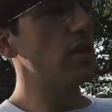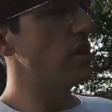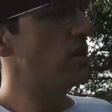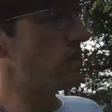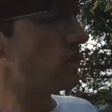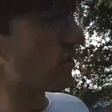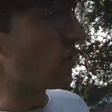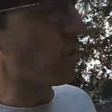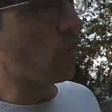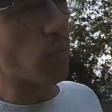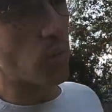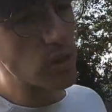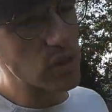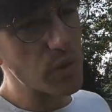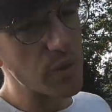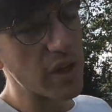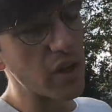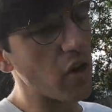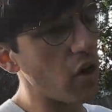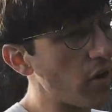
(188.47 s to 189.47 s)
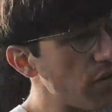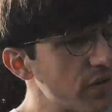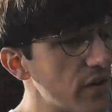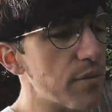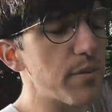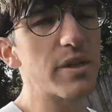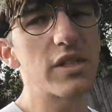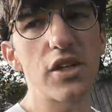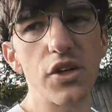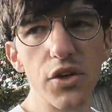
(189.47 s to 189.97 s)
So once we get all the
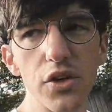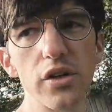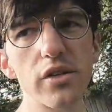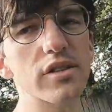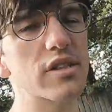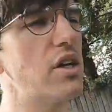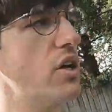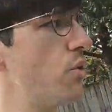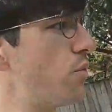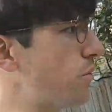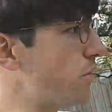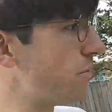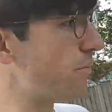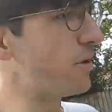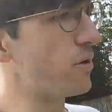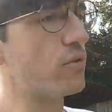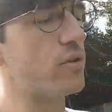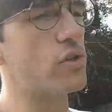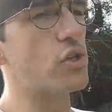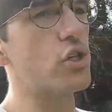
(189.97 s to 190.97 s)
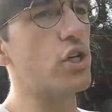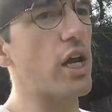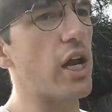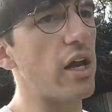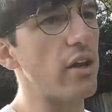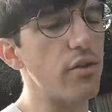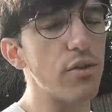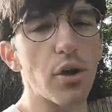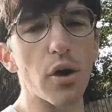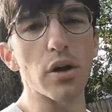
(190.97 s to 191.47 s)
materials here, when we build the
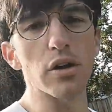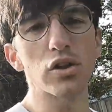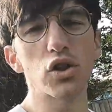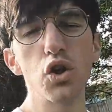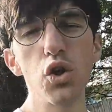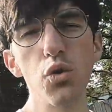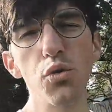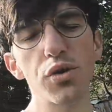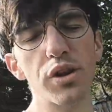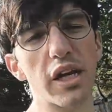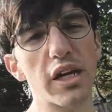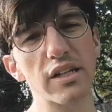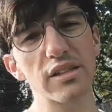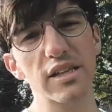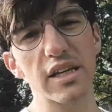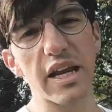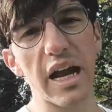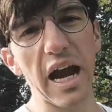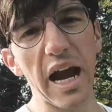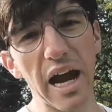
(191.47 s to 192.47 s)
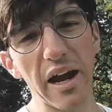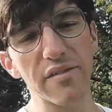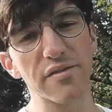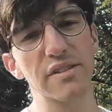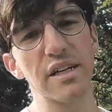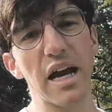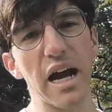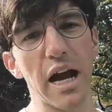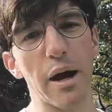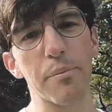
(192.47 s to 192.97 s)
shed, there are 2 things that have
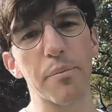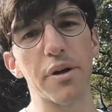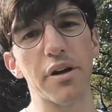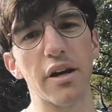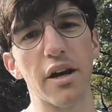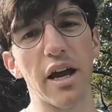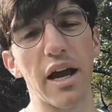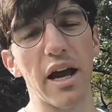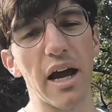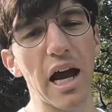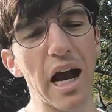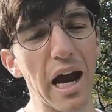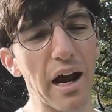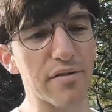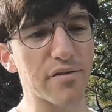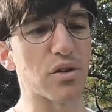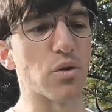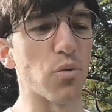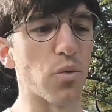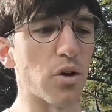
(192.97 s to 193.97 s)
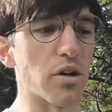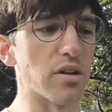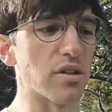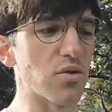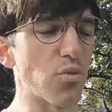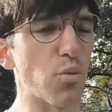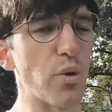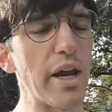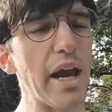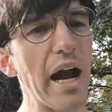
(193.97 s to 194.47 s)
to happen
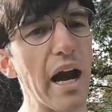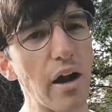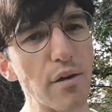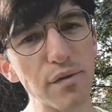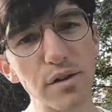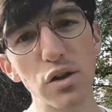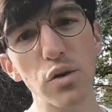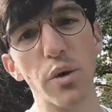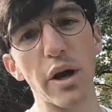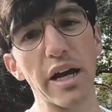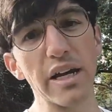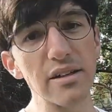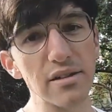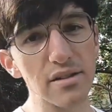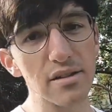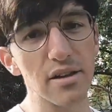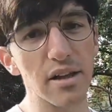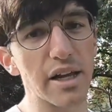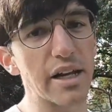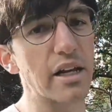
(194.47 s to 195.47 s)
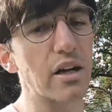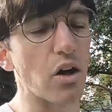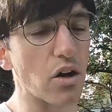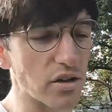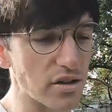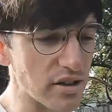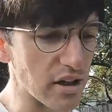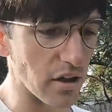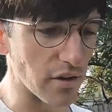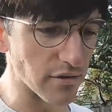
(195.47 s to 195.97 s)
afterwards. We have to insulate it
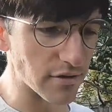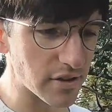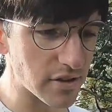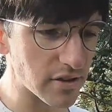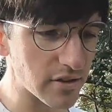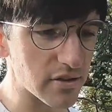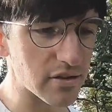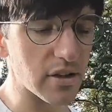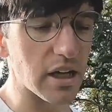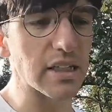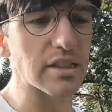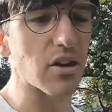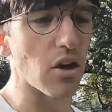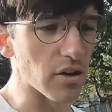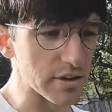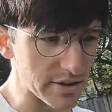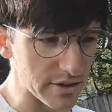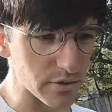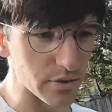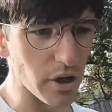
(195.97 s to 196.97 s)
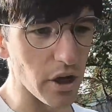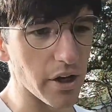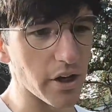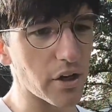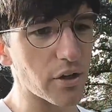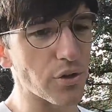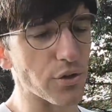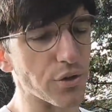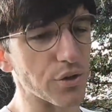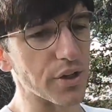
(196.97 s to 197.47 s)
ourselves. That's also not
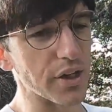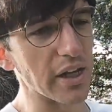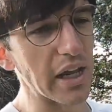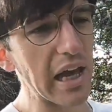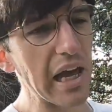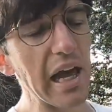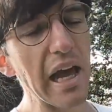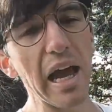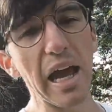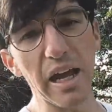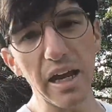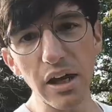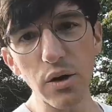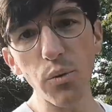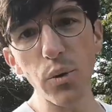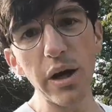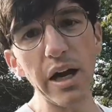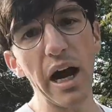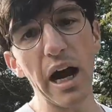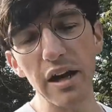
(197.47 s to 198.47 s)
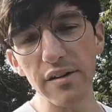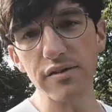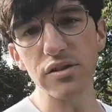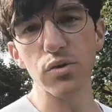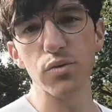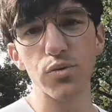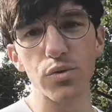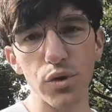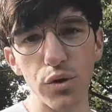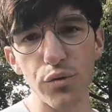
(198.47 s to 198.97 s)
included. And we have to
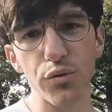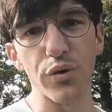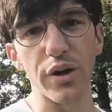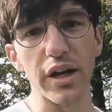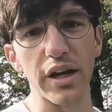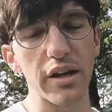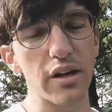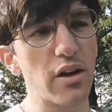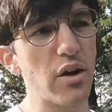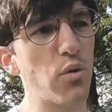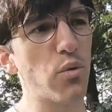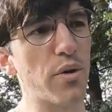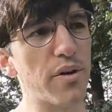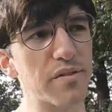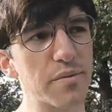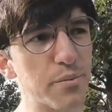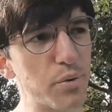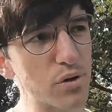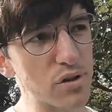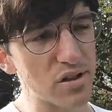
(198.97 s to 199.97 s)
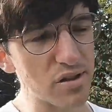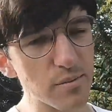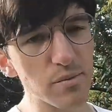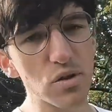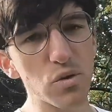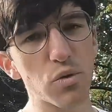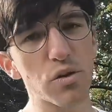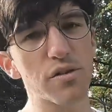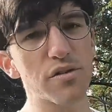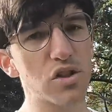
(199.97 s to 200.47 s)
roof it. We have to put some
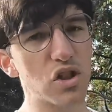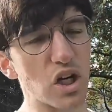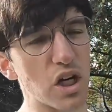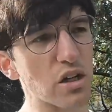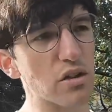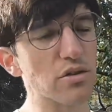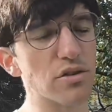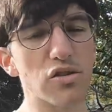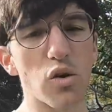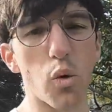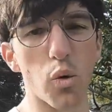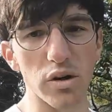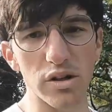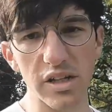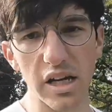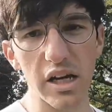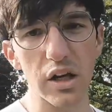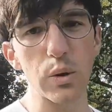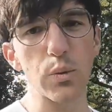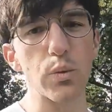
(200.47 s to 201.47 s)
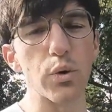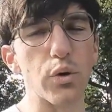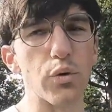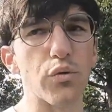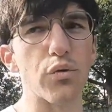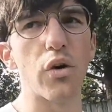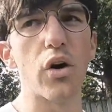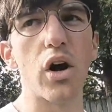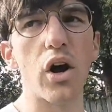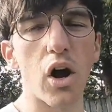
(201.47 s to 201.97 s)
sort of shingles or tin
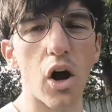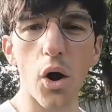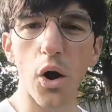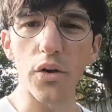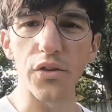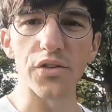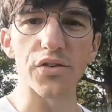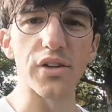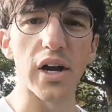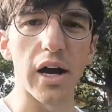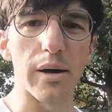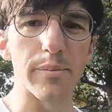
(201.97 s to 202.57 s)
roof on the top.